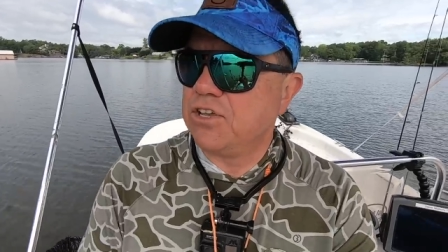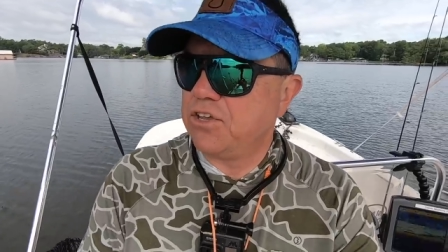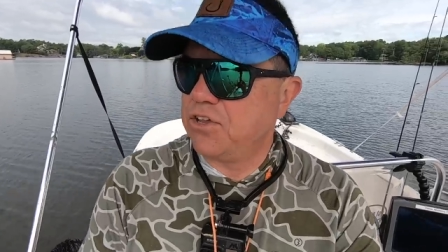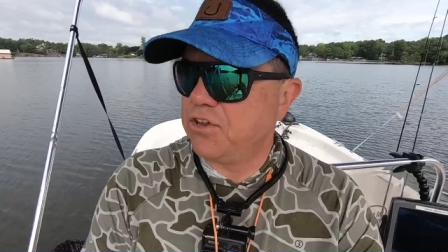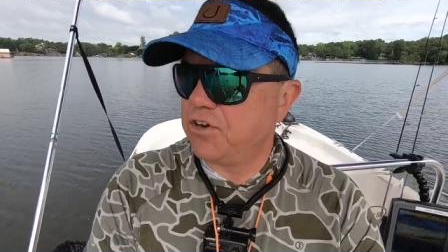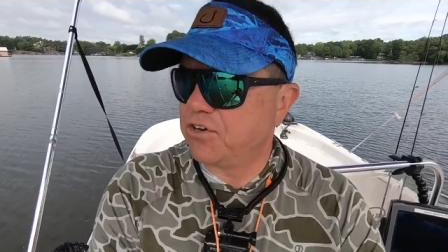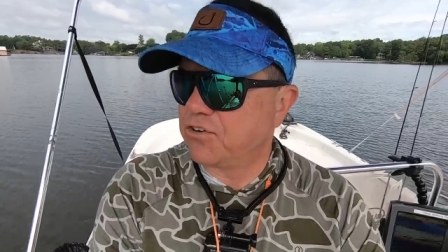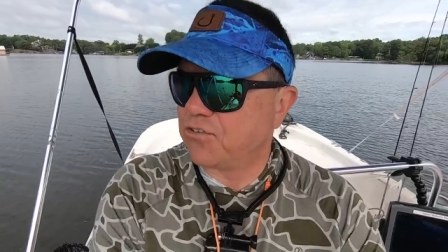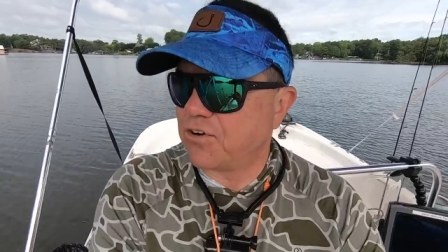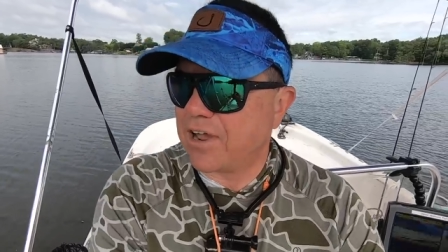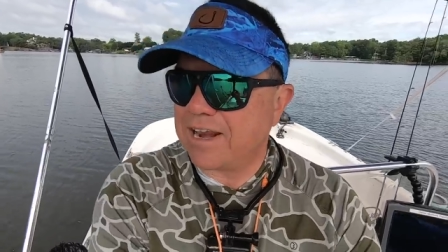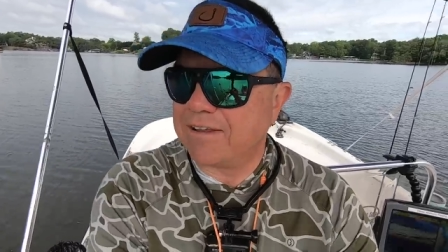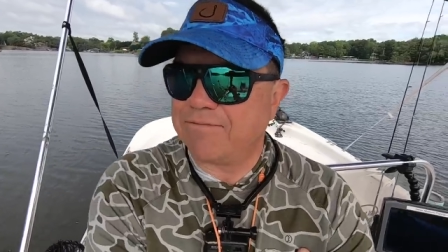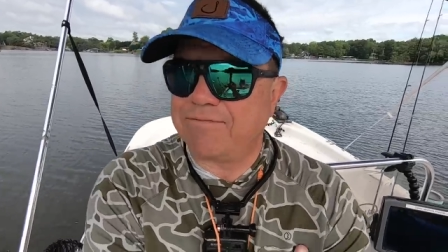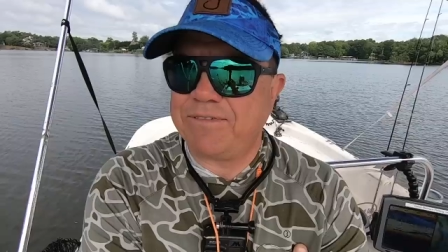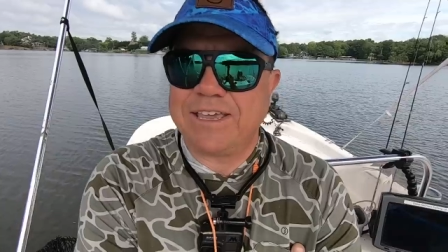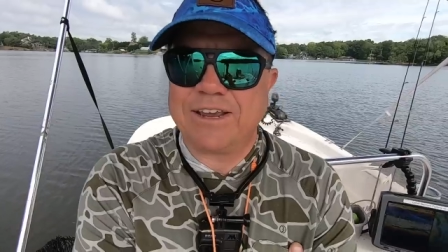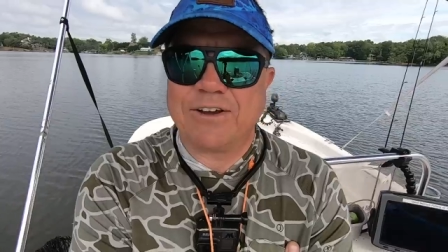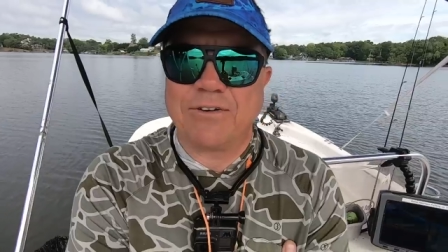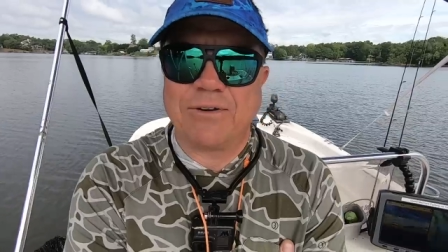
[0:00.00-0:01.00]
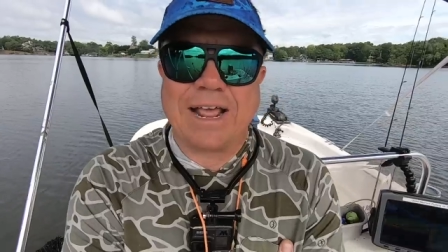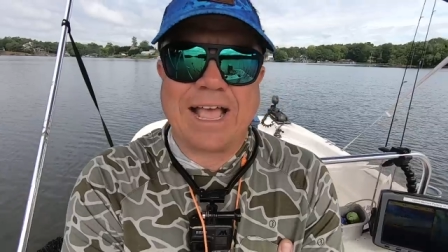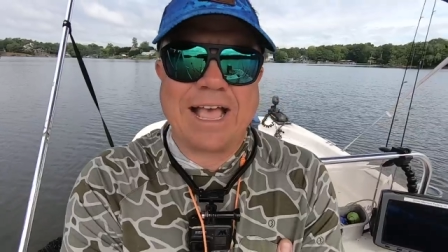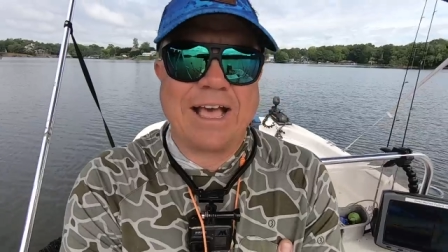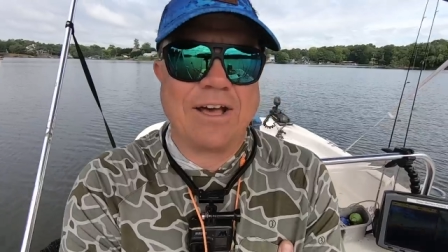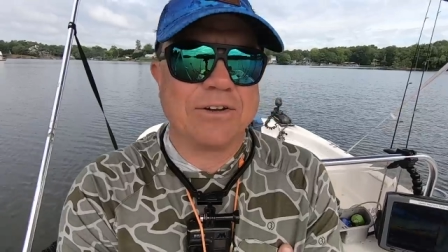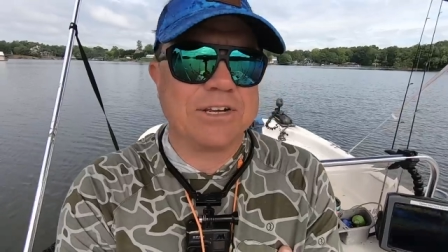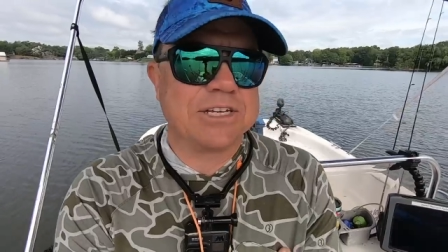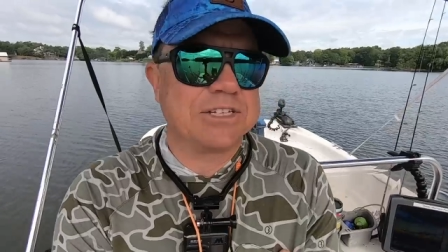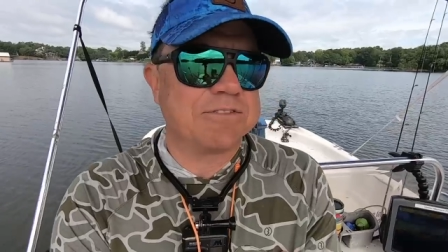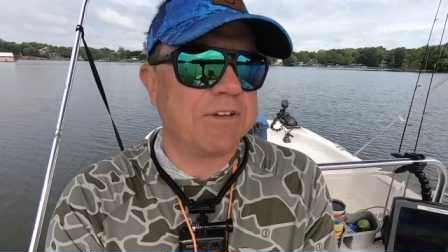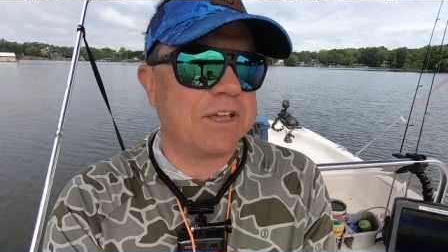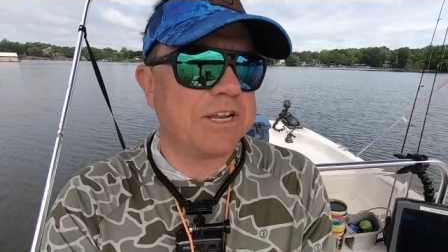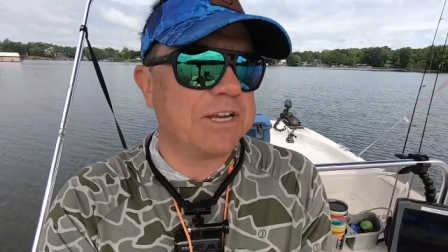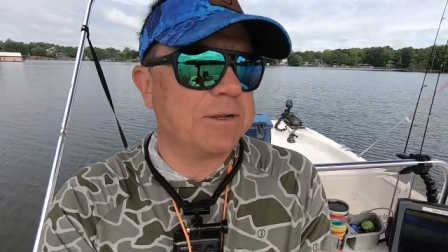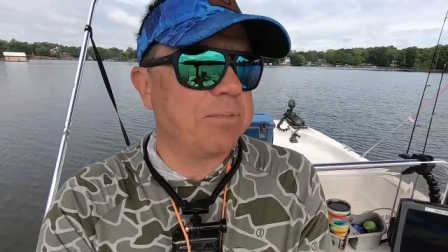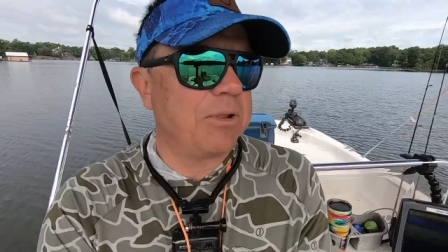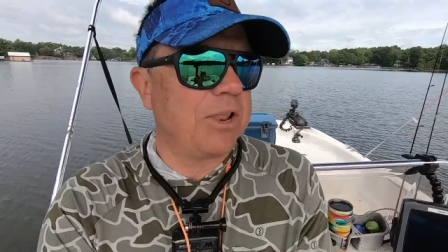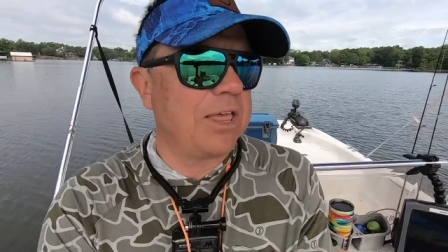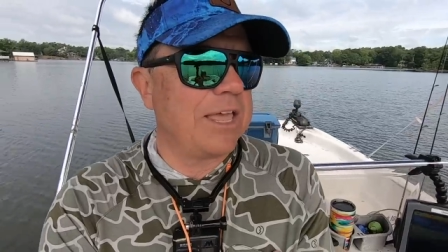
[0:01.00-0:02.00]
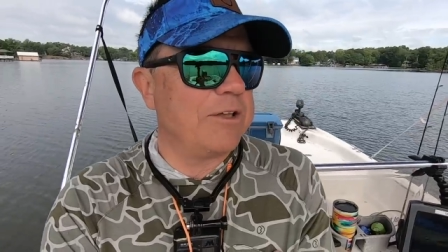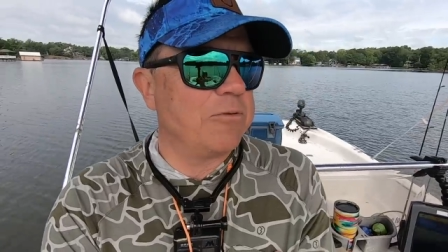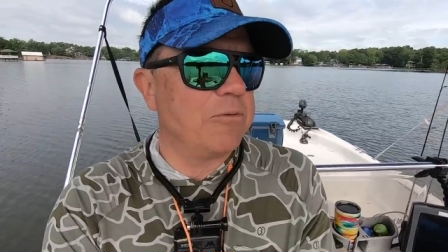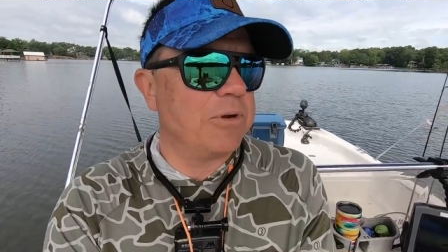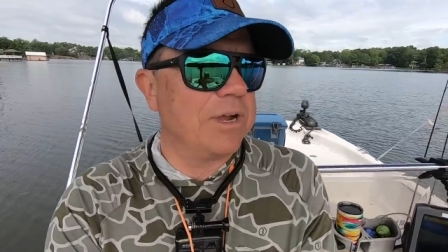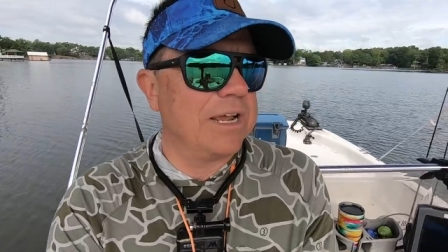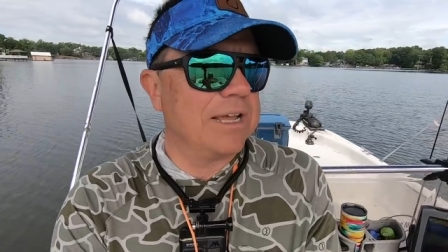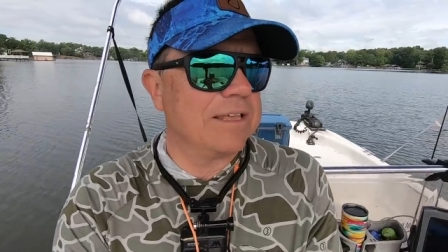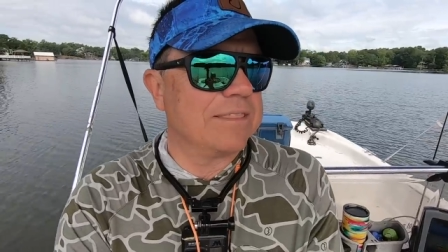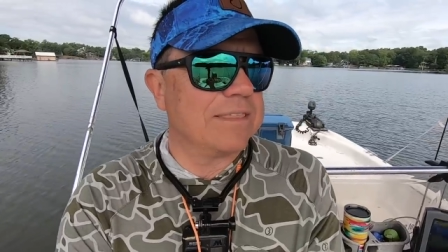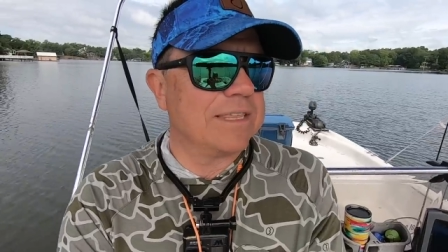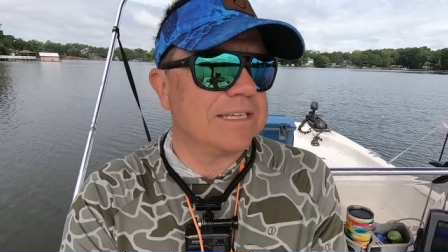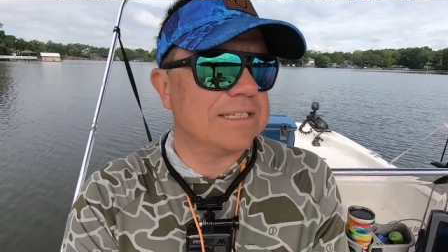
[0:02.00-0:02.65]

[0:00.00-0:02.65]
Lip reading: You can try to figure it out. It's fun to play with.